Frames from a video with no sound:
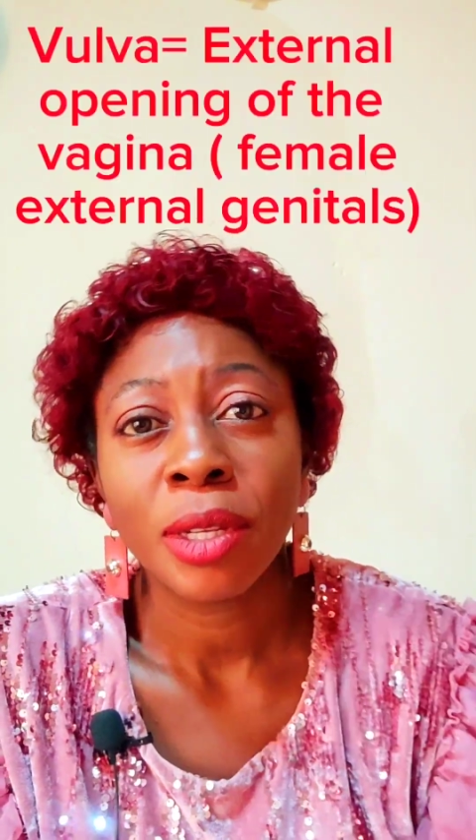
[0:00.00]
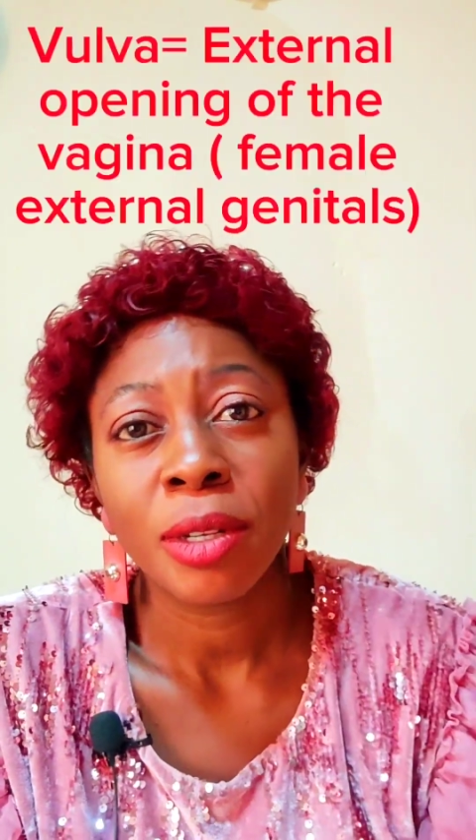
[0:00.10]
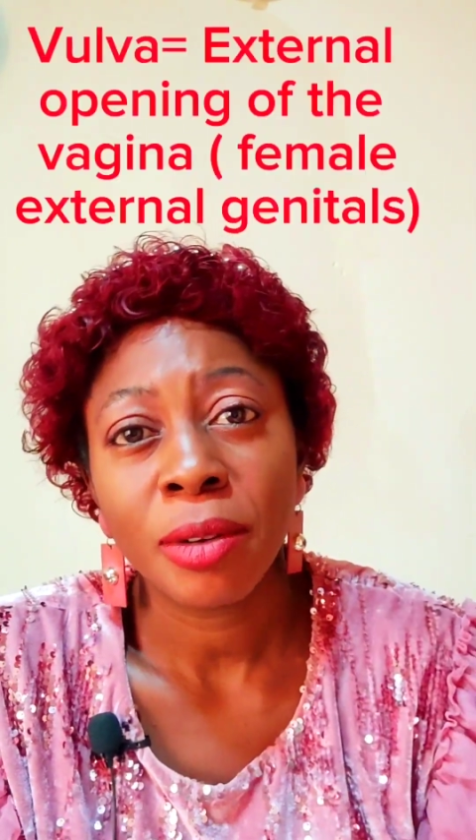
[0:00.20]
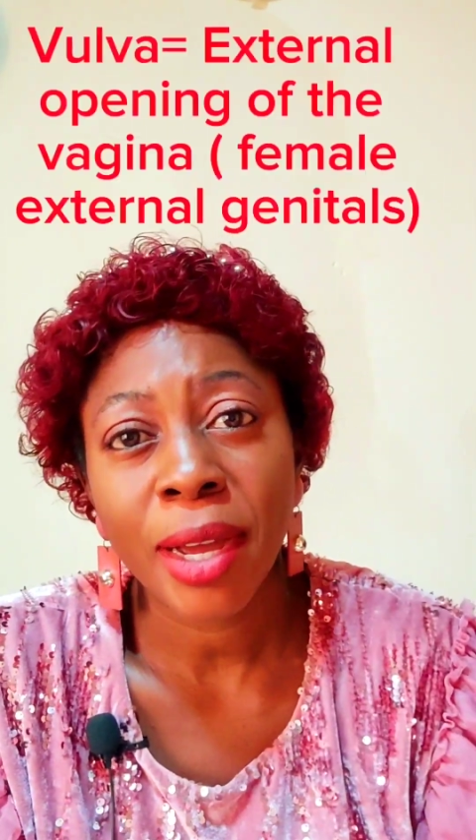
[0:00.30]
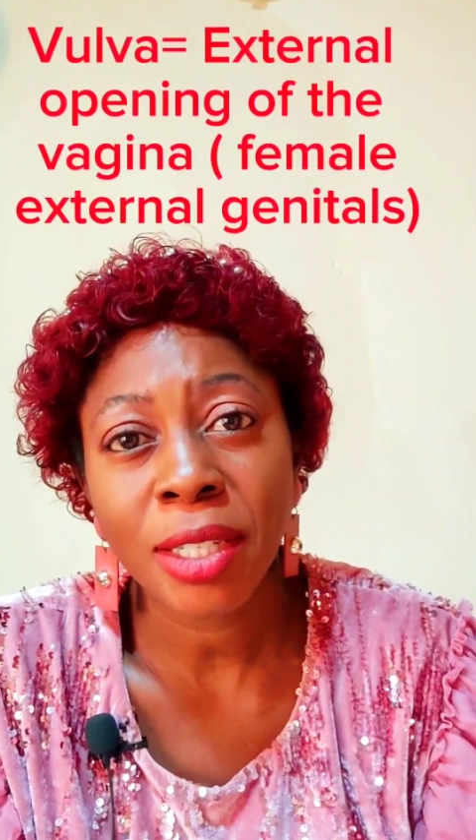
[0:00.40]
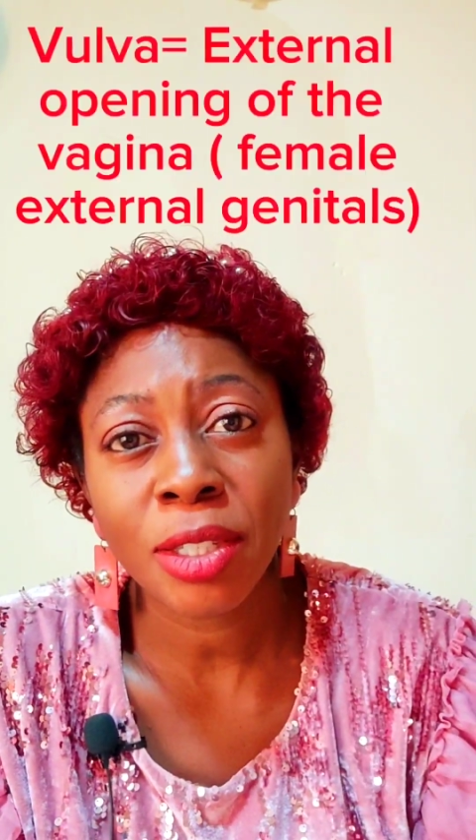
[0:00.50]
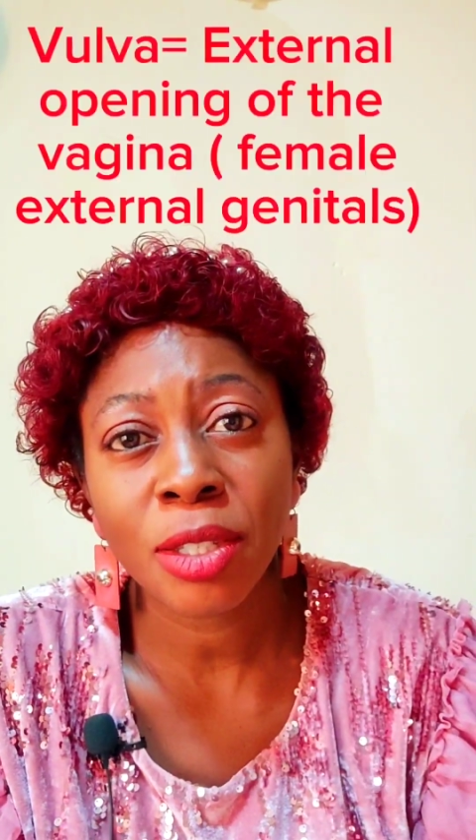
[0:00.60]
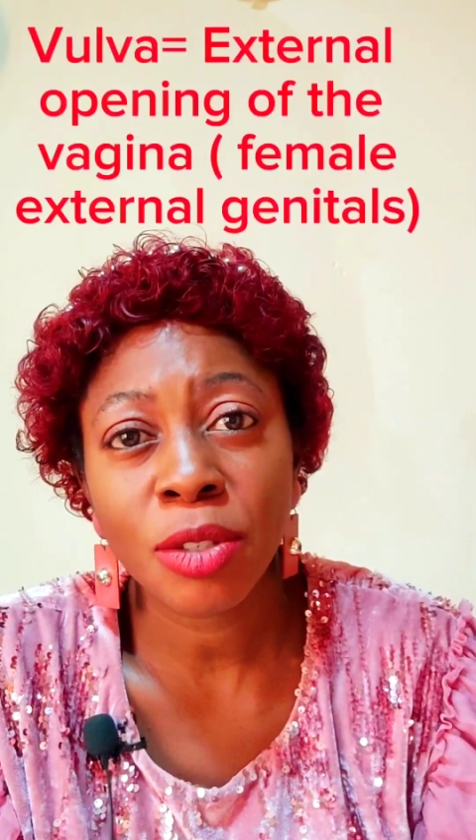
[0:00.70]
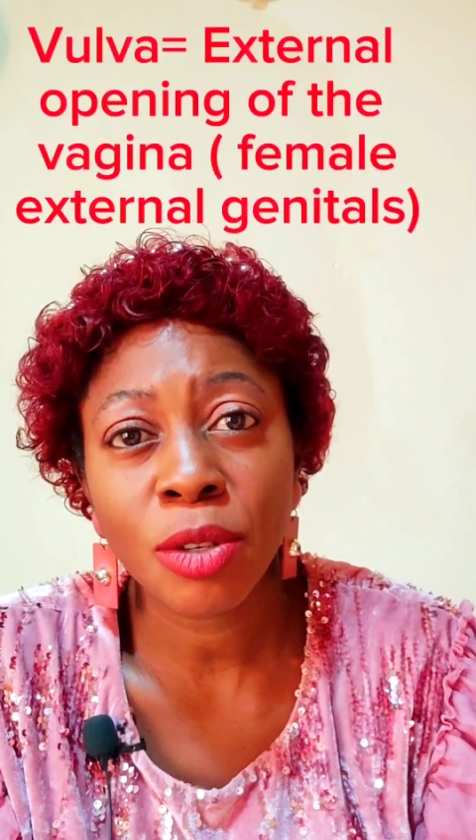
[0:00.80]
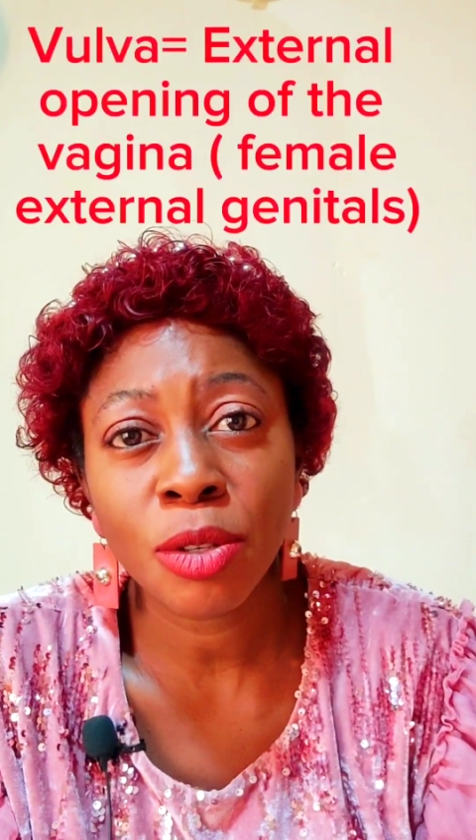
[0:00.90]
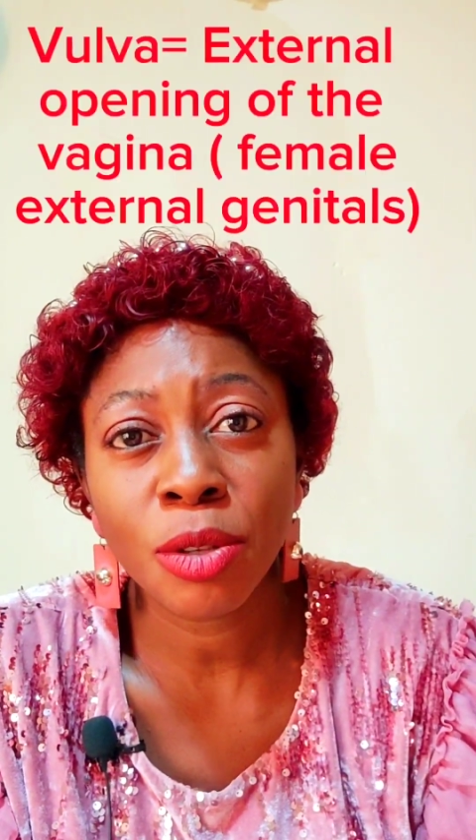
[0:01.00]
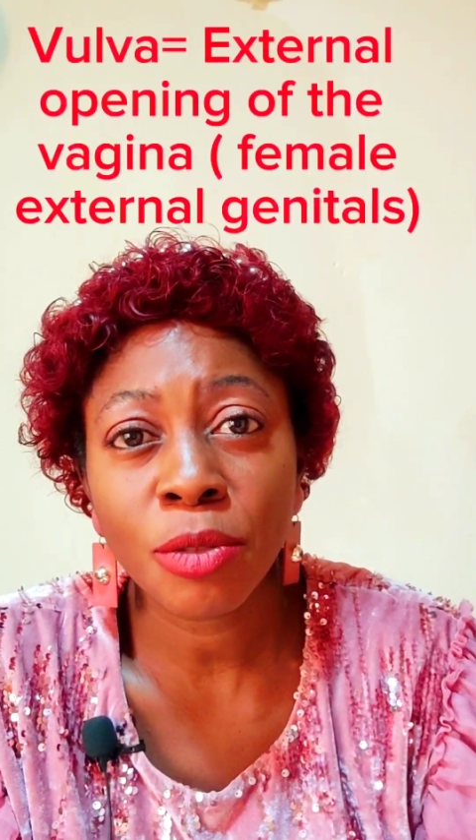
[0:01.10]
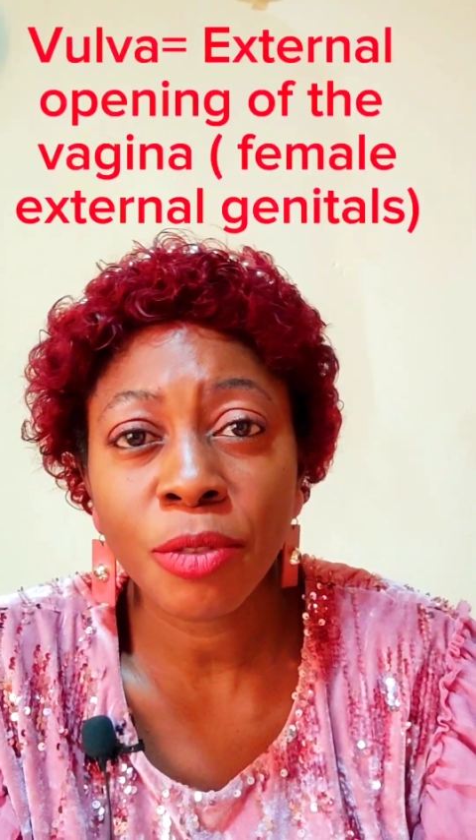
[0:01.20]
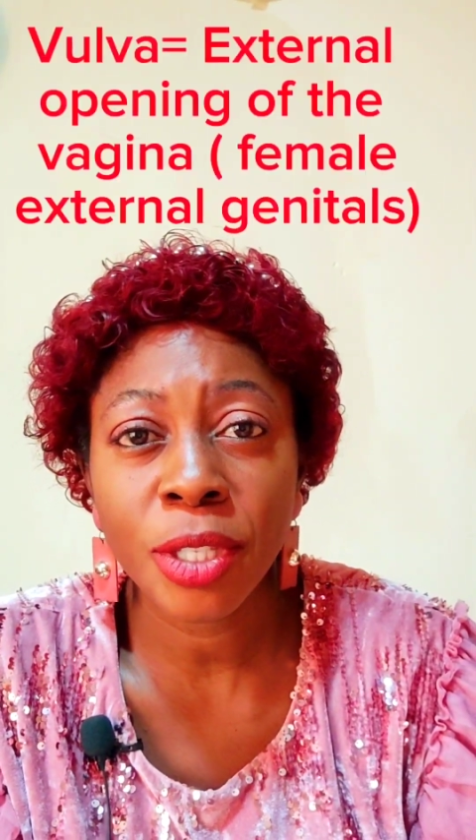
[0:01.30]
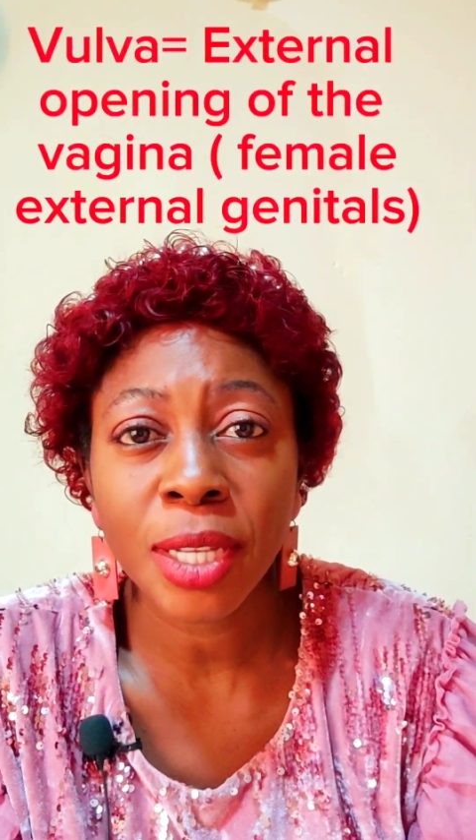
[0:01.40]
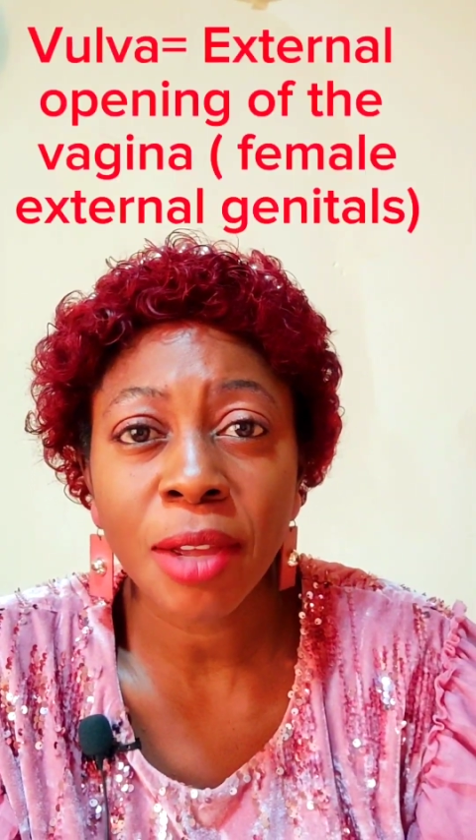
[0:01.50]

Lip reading: The rashes also fit